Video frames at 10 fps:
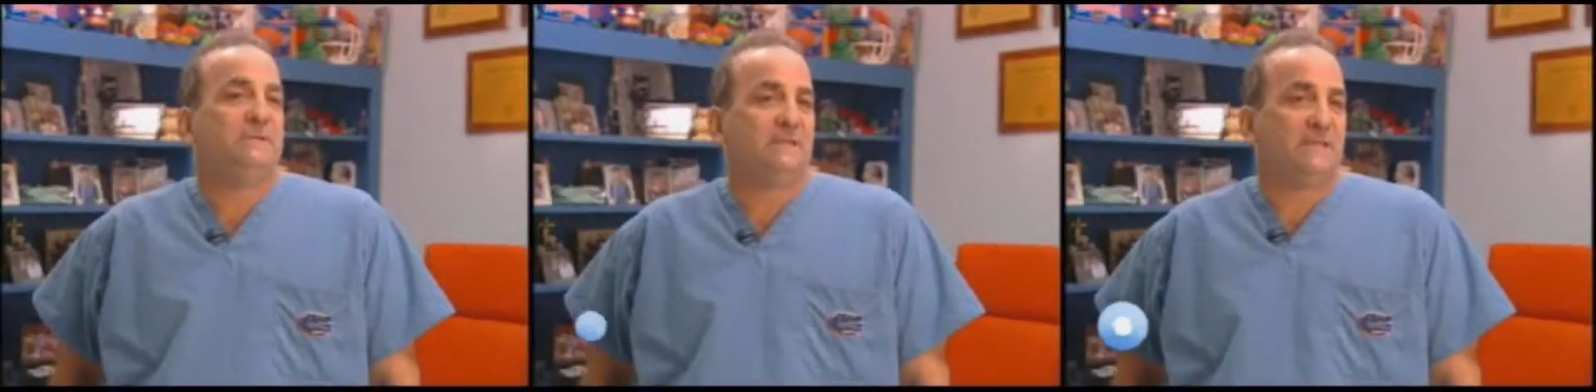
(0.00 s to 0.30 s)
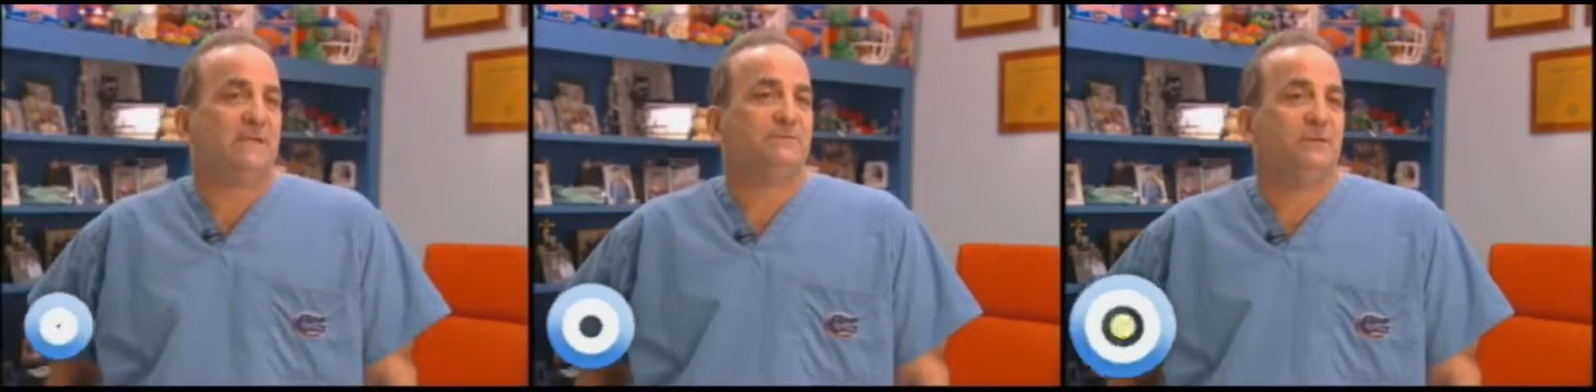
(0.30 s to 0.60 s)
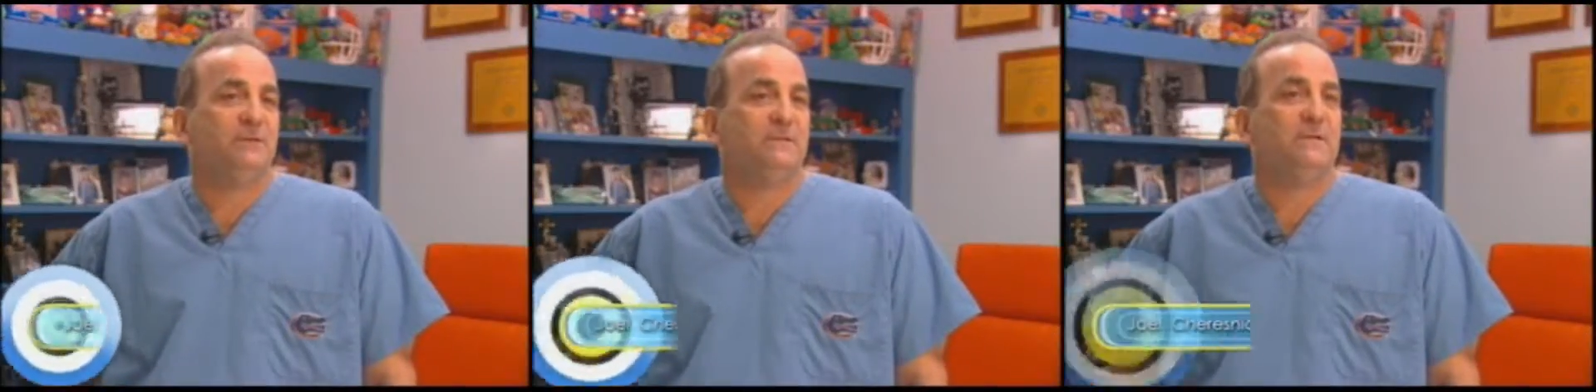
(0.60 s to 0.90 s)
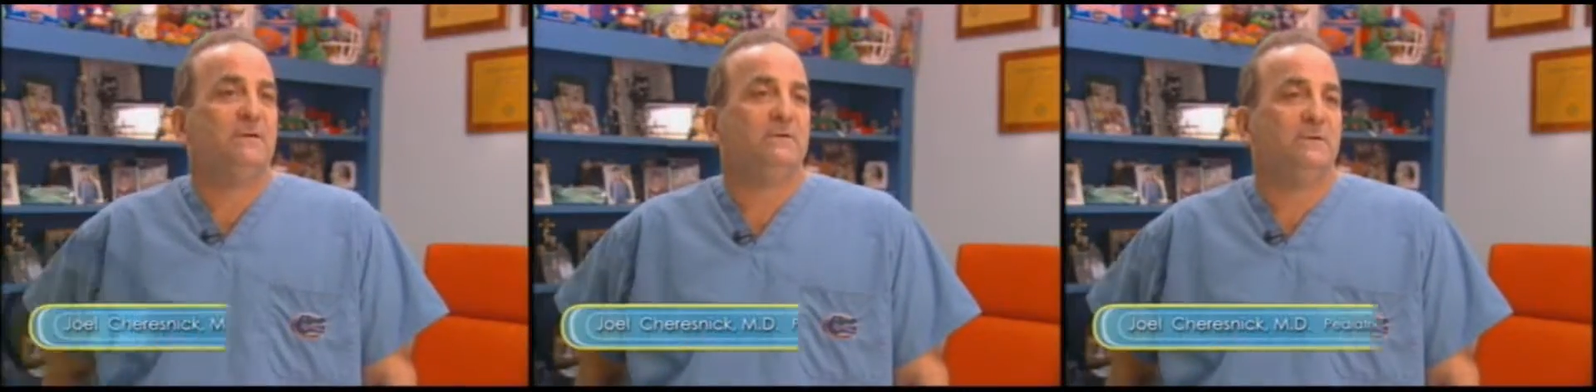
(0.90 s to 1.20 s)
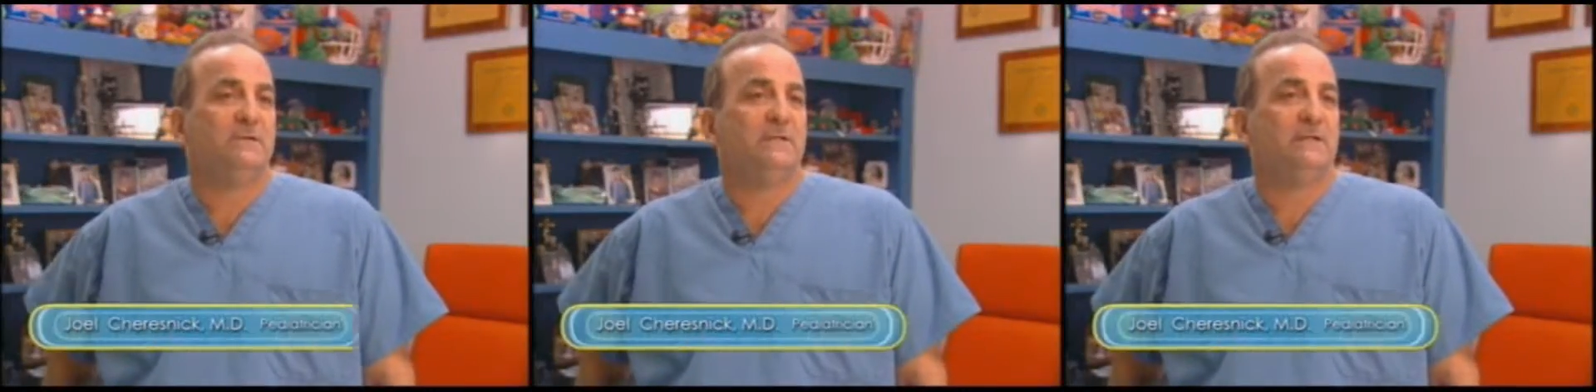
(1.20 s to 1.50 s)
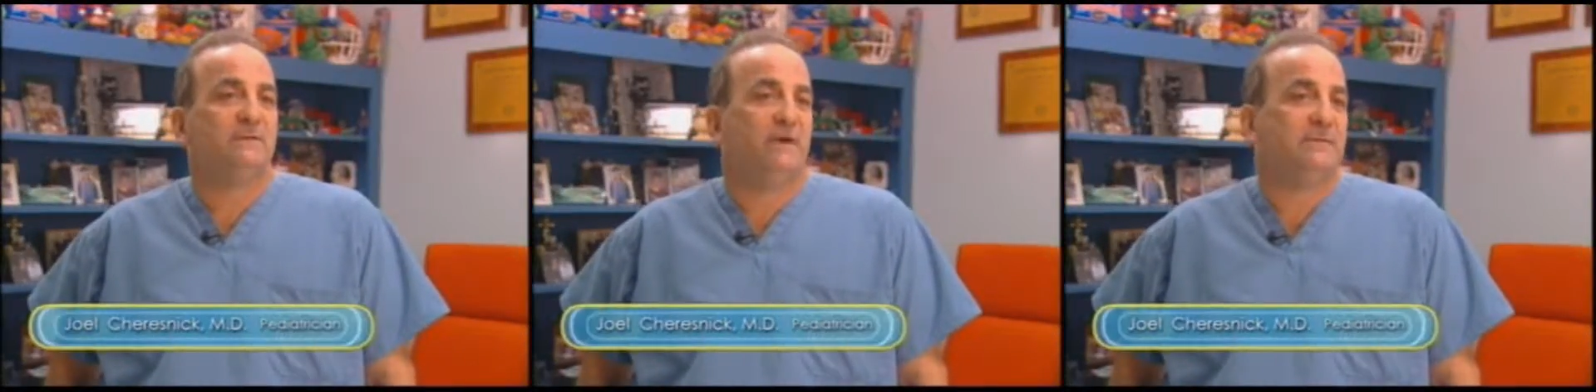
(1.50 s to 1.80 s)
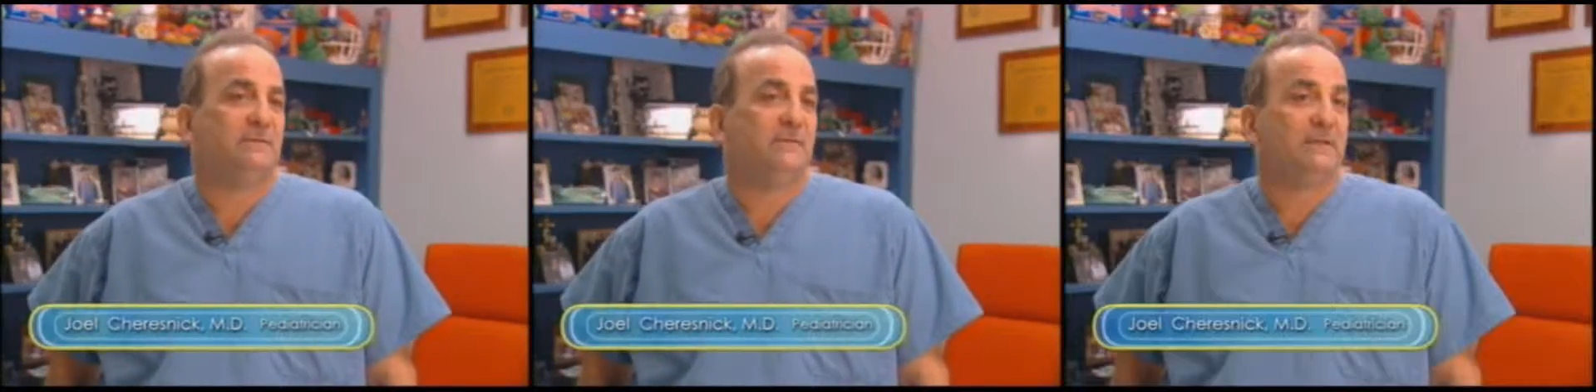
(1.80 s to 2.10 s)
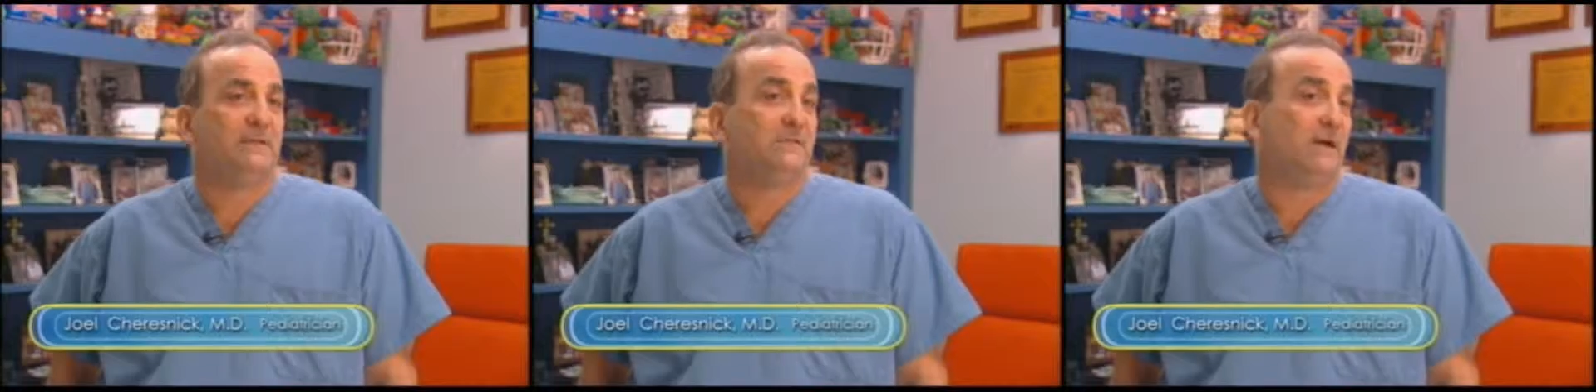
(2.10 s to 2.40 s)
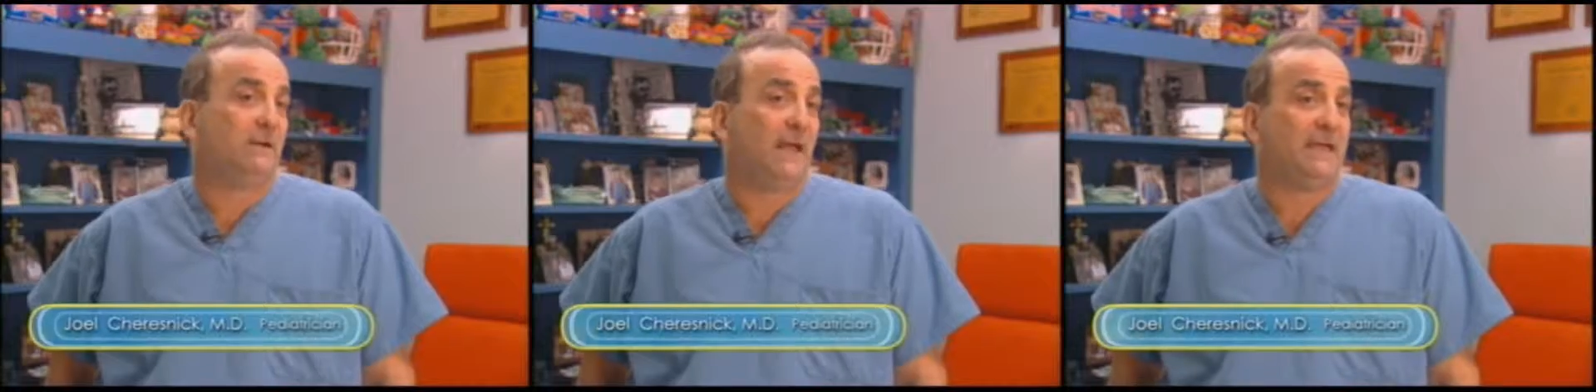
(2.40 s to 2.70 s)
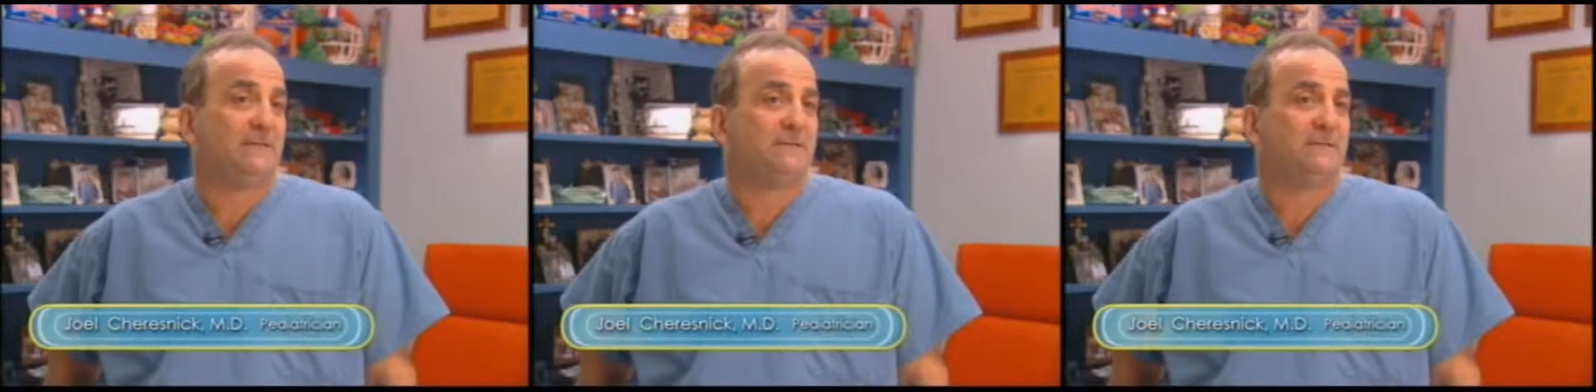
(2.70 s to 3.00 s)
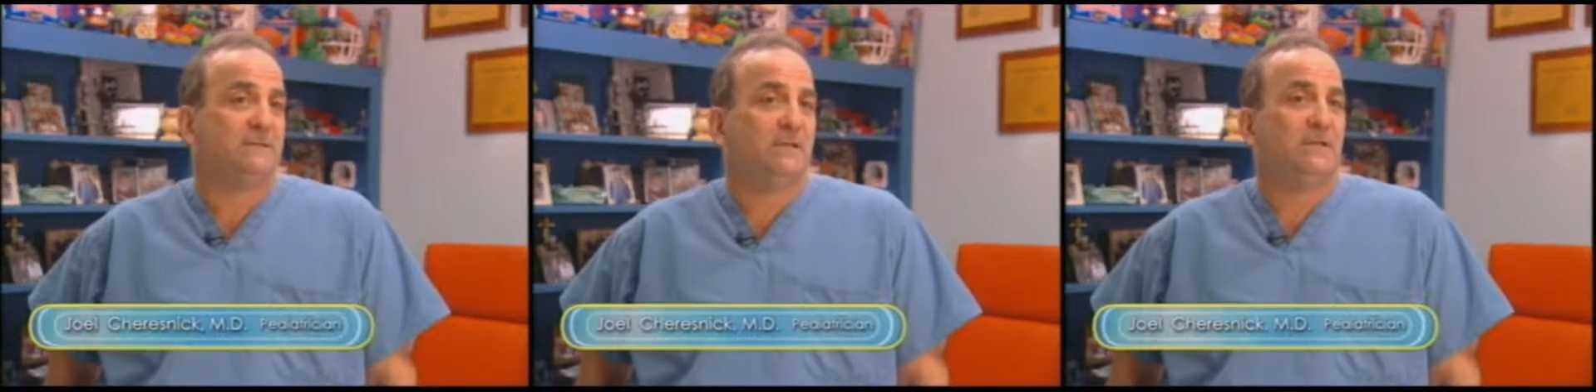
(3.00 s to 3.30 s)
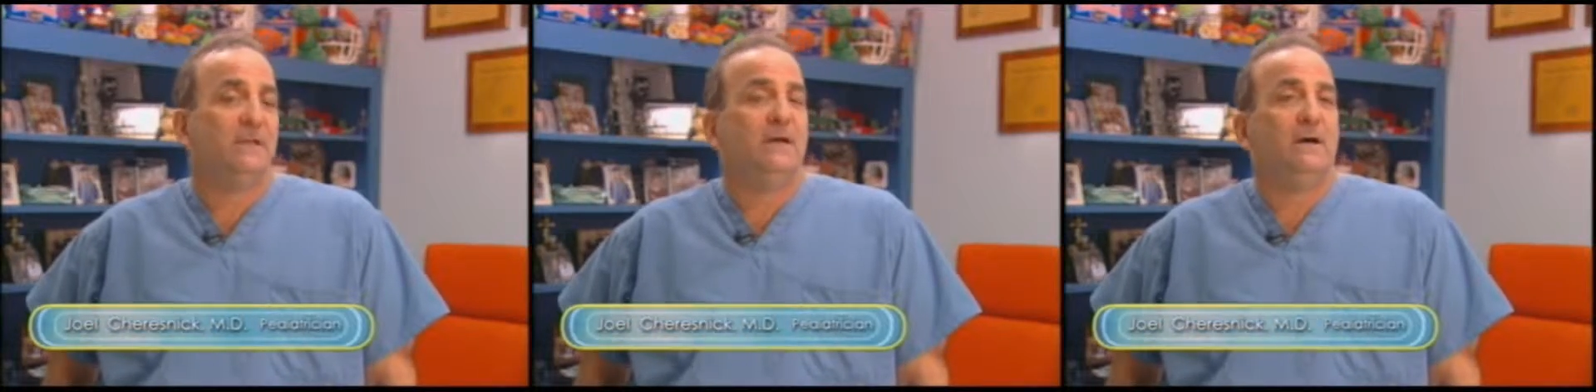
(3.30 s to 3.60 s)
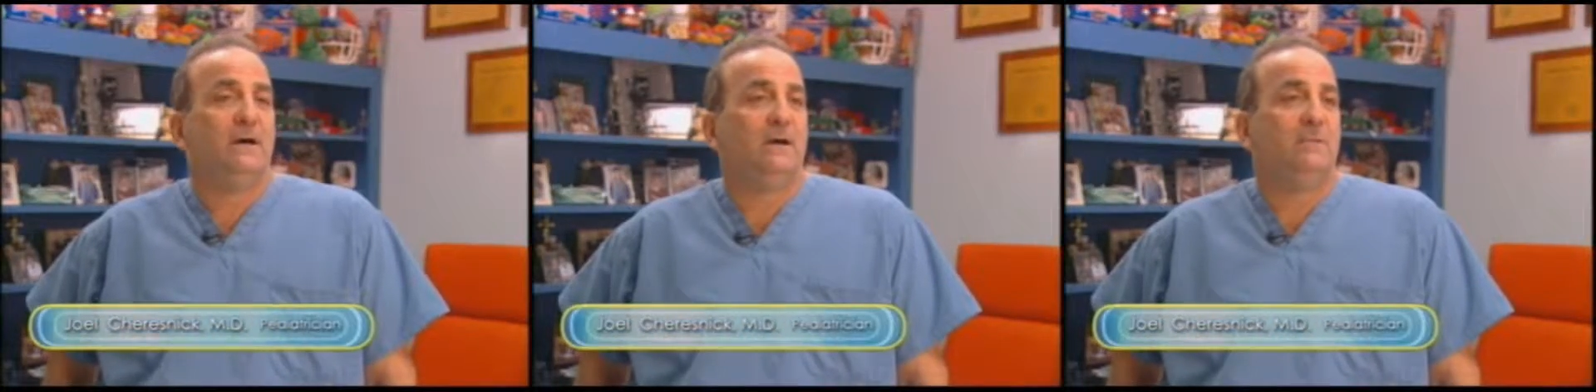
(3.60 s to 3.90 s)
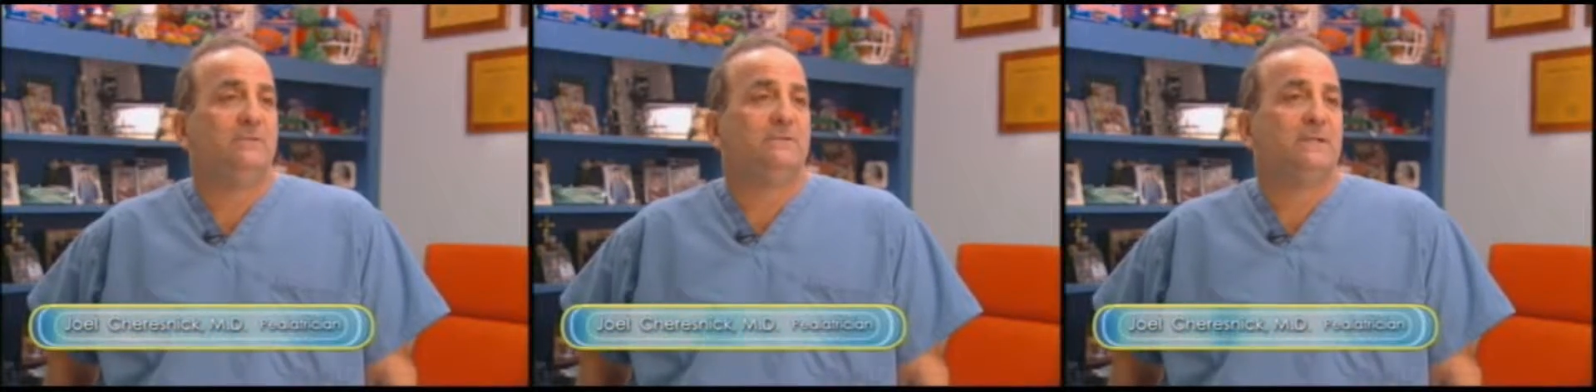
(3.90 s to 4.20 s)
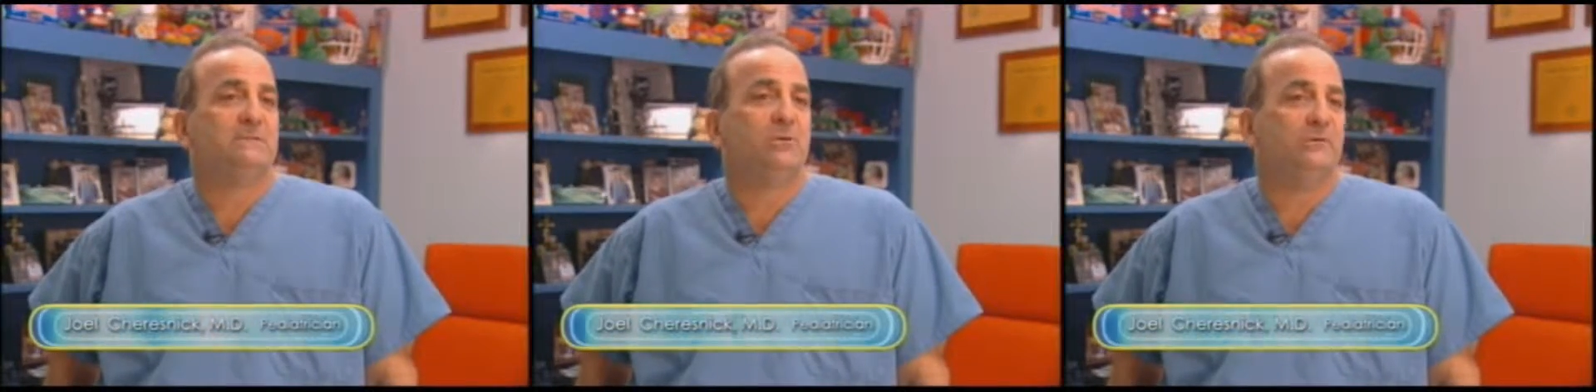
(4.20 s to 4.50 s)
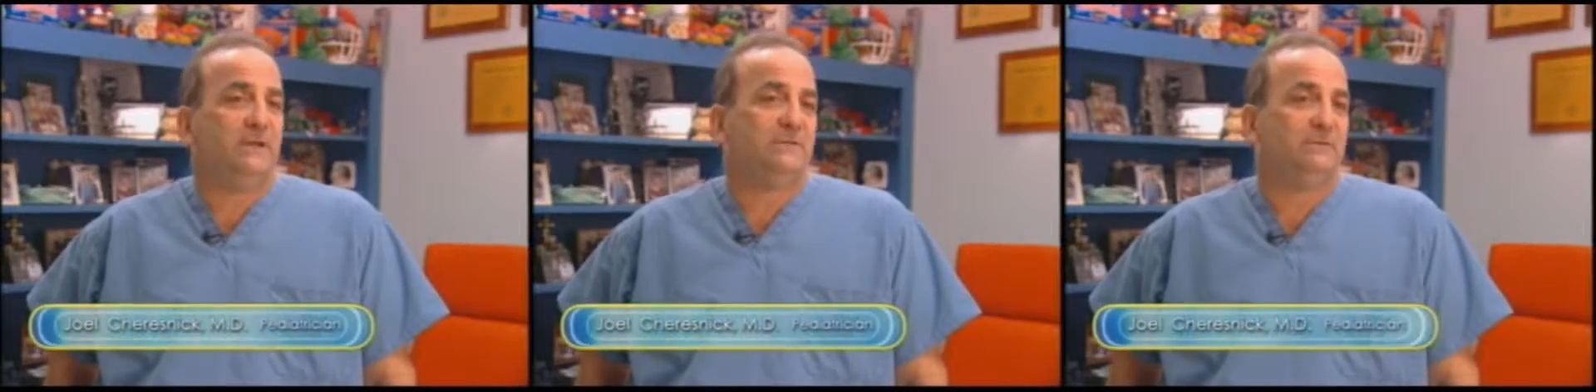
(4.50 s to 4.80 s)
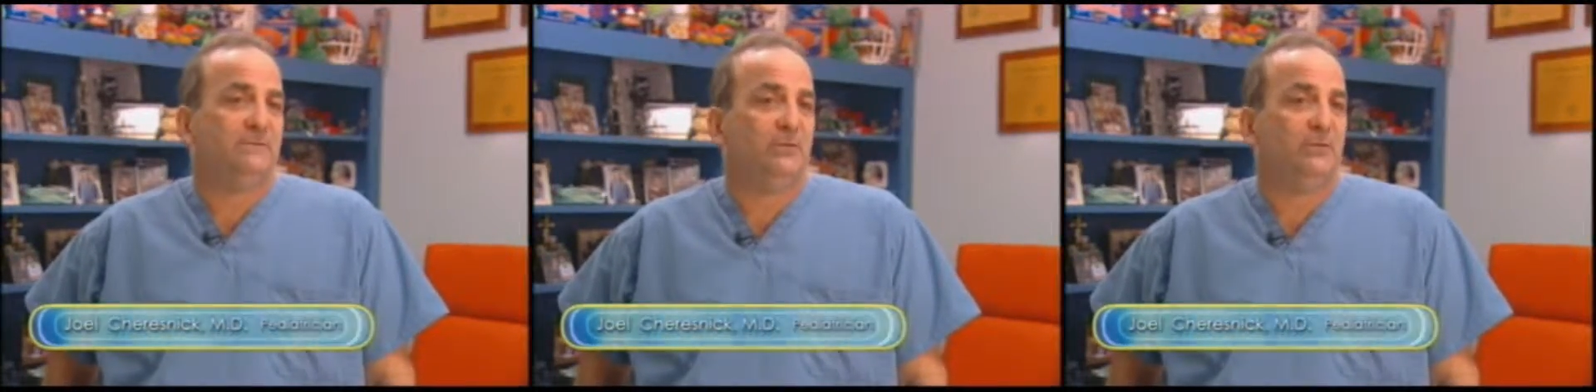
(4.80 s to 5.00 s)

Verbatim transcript: to be successful, you know, you usually like to find something that the child likes. Um, as motivation